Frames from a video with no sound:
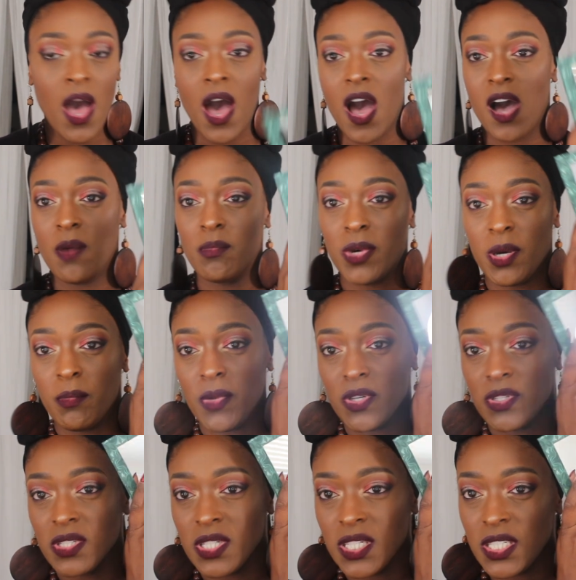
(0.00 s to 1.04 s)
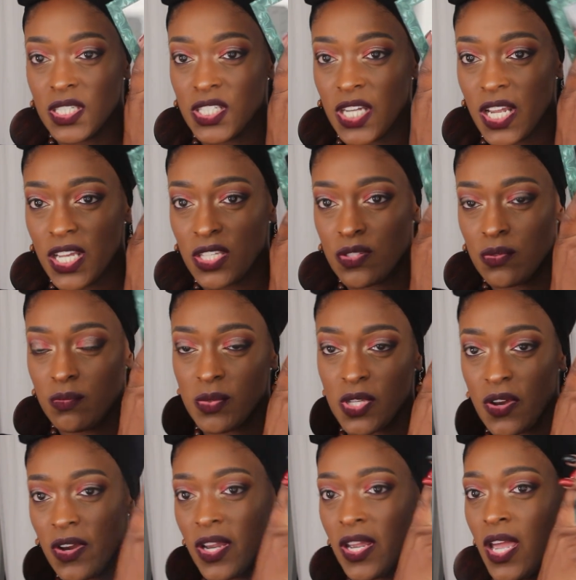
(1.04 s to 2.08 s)
Um, but most of the shades, oops,
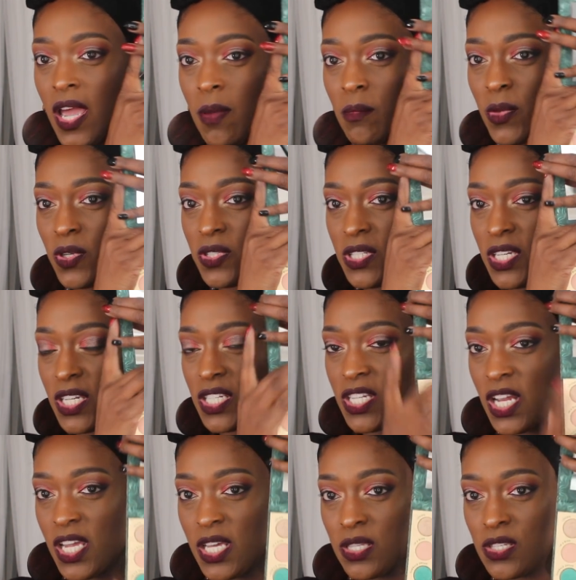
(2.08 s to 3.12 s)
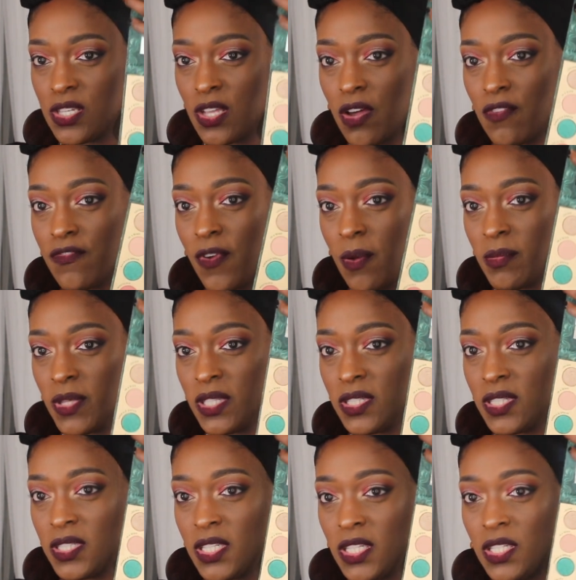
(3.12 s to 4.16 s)
sorry, most of the shades from
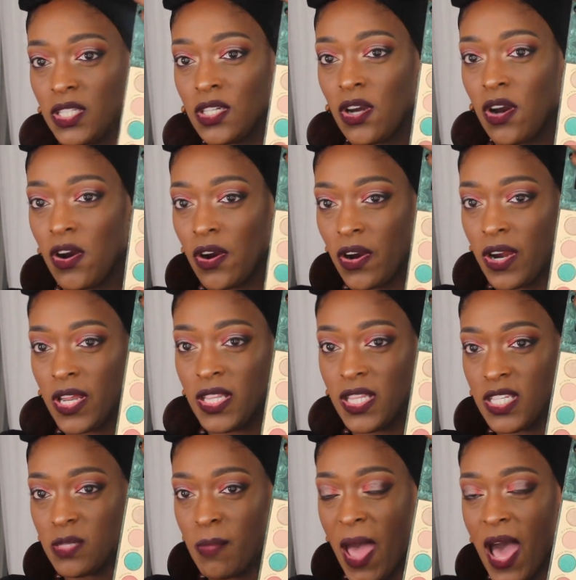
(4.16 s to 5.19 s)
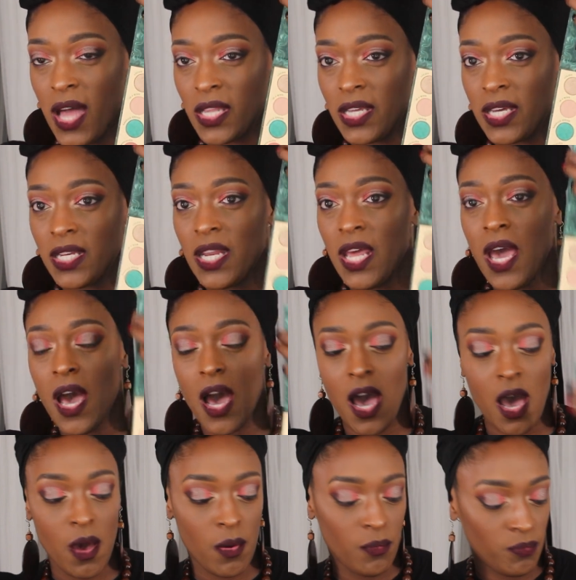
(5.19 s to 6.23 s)
the, the look are in this palette.
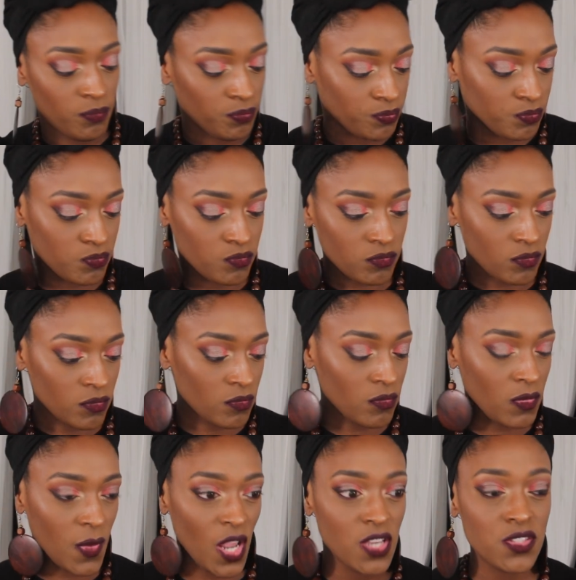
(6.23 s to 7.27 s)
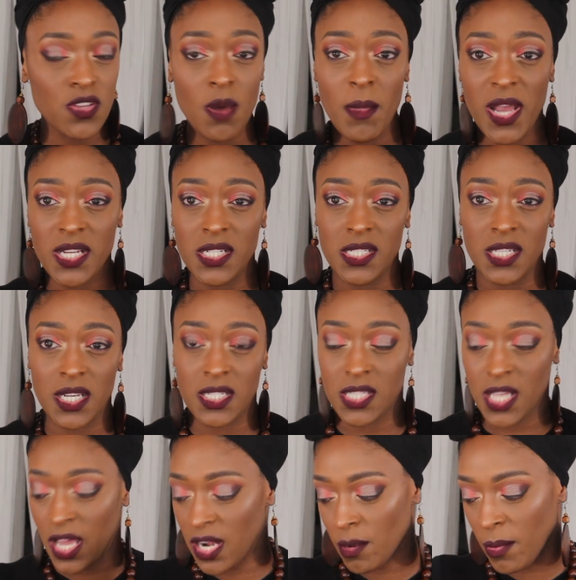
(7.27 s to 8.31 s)
Um, so I'm actually
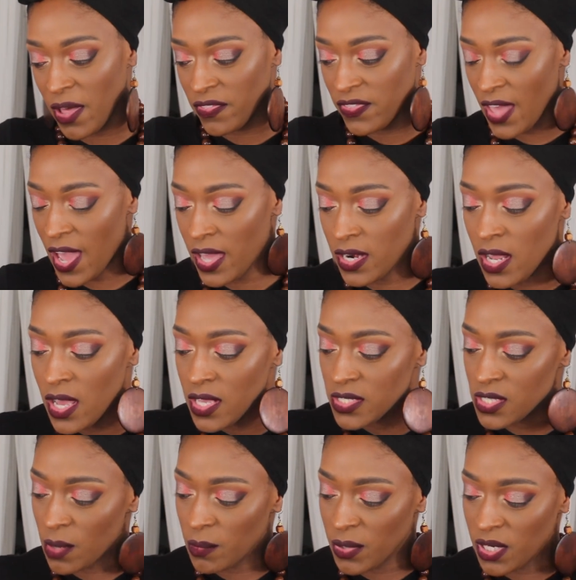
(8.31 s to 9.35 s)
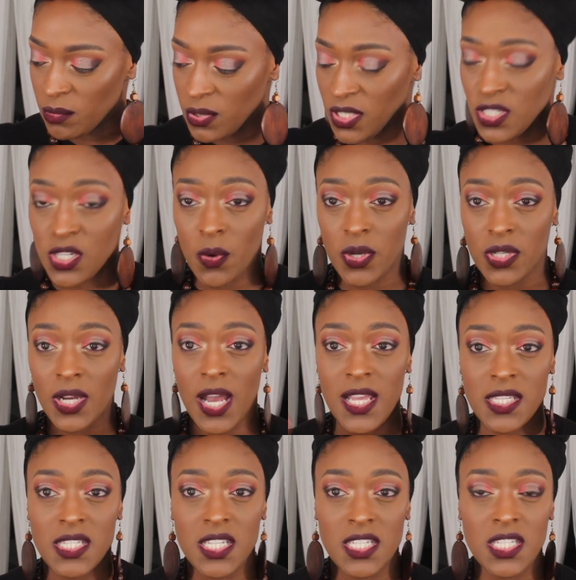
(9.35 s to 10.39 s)
excited about that. So I'm going to be showing you
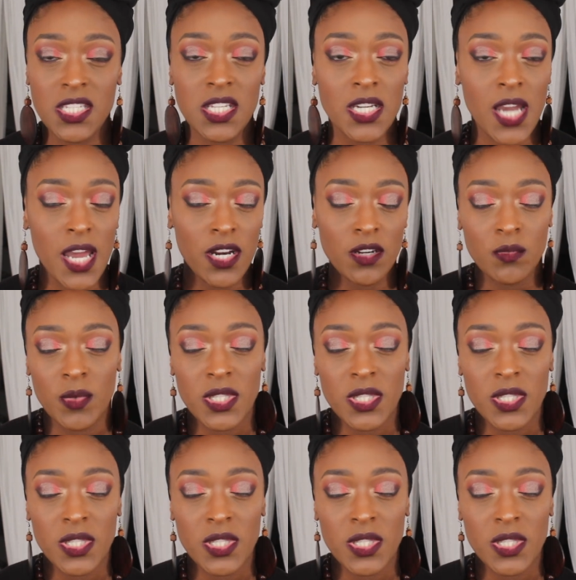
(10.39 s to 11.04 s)
guys this look. I don't